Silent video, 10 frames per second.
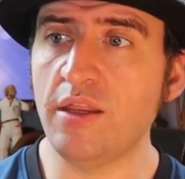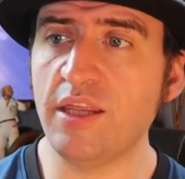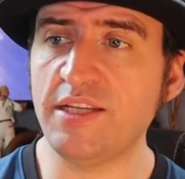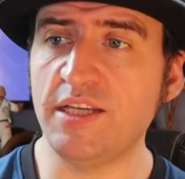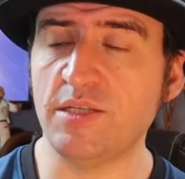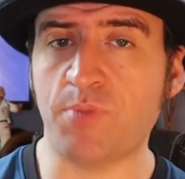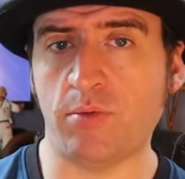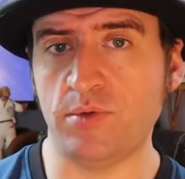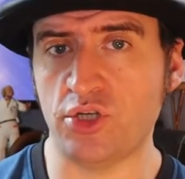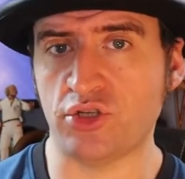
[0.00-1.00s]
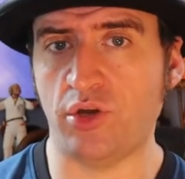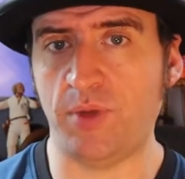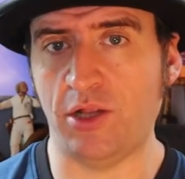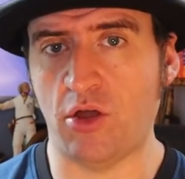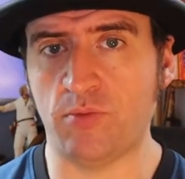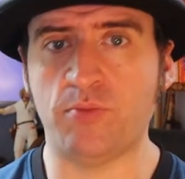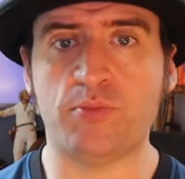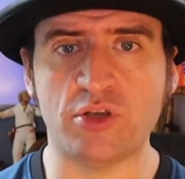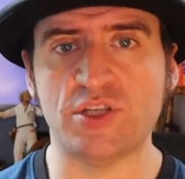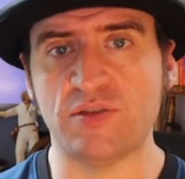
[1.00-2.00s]
This is probably just going to be a long
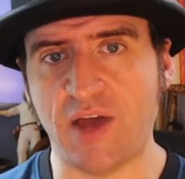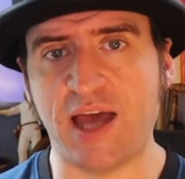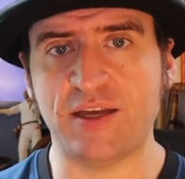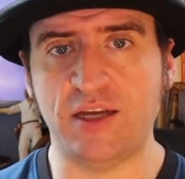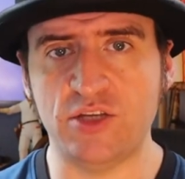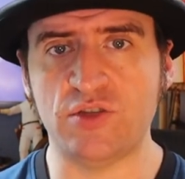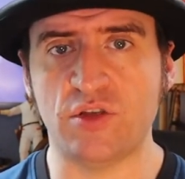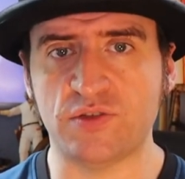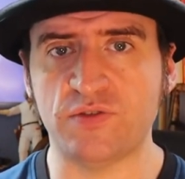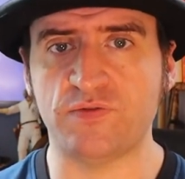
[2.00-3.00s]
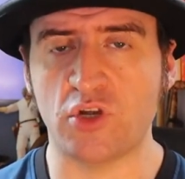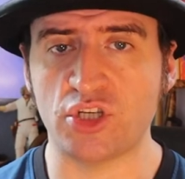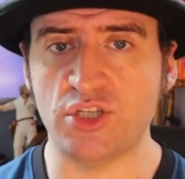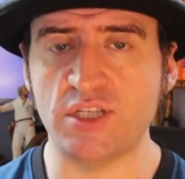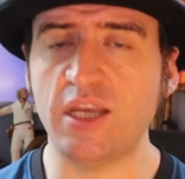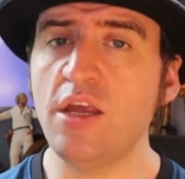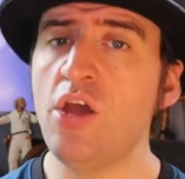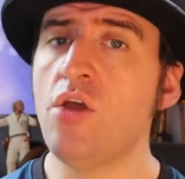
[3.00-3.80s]
process of adding each of those functions in.